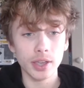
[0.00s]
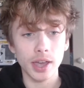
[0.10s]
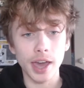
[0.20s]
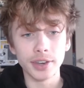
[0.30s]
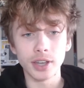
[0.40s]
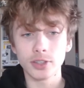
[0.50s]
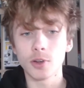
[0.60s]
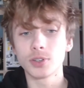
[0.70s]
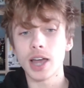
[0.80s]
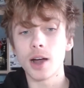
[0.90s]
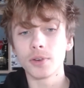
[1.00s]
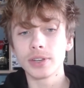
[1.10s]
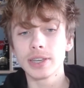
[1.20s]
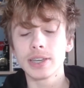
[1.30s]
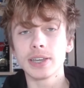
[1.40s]
and not go down
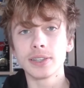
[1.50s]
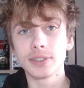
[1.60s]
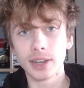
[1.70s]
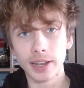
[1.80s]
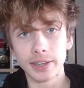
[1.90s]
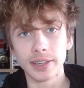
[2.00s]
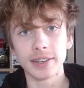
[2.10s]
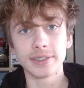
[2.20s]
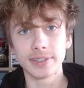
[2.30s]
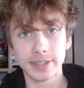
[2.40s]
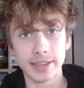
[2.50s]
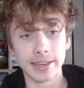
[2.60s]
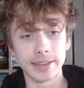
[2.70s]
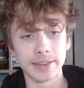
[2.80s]
in delaying decay.